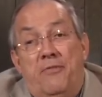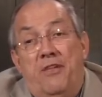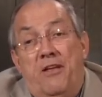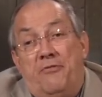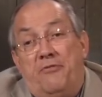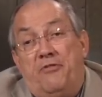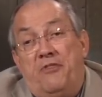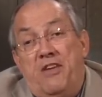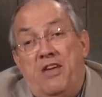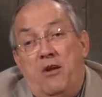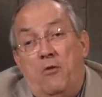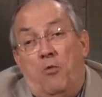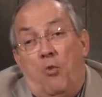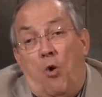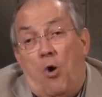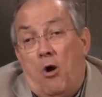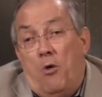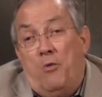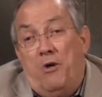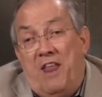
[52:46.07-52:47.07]
that the
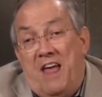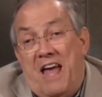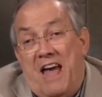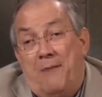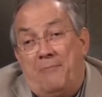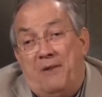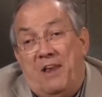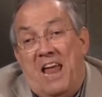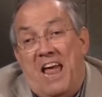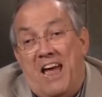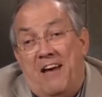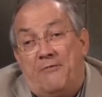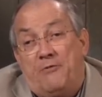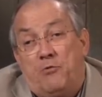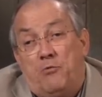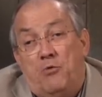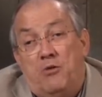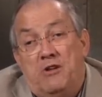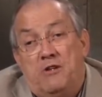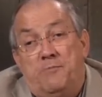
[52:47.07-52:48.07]
war would happen
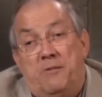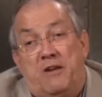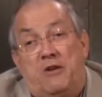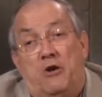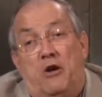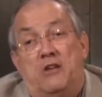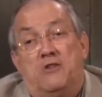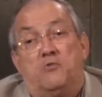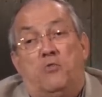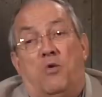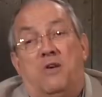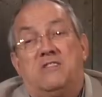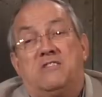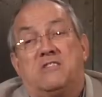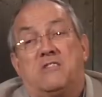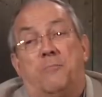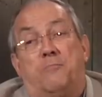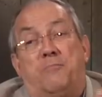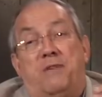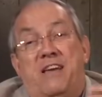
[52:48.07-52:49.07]
afterwards, because
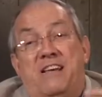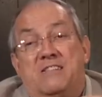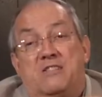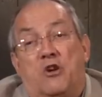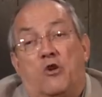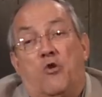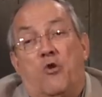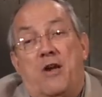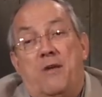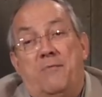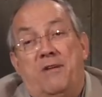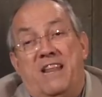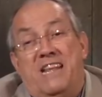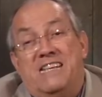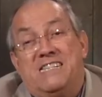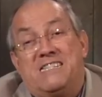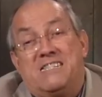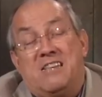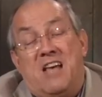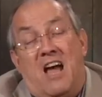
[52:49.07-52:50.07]
once the peace
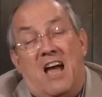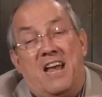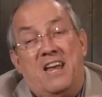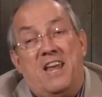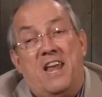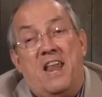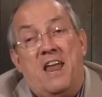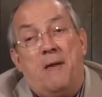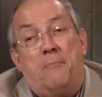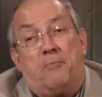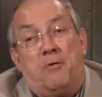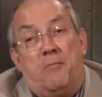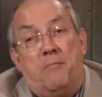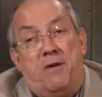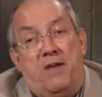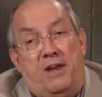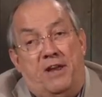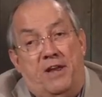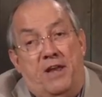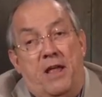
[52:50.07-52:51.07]
agreement is signed and
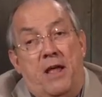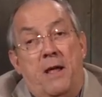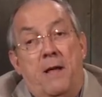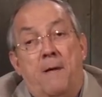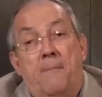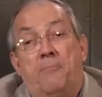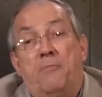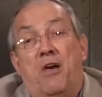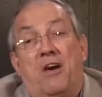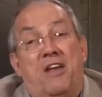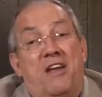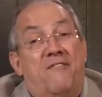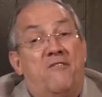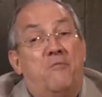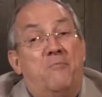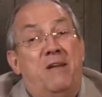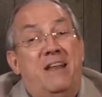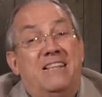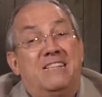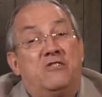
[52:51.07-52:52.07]
implemented, not
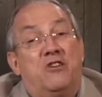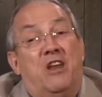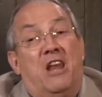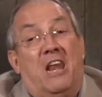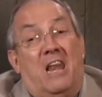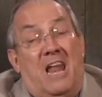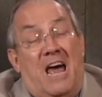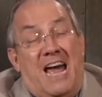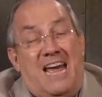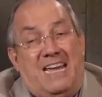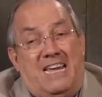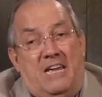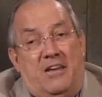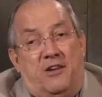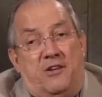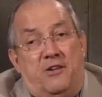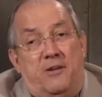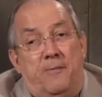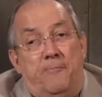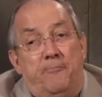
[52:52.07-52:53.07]
everybody's going to like
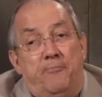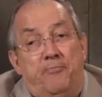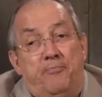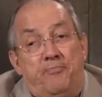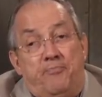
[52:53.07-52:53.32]
it.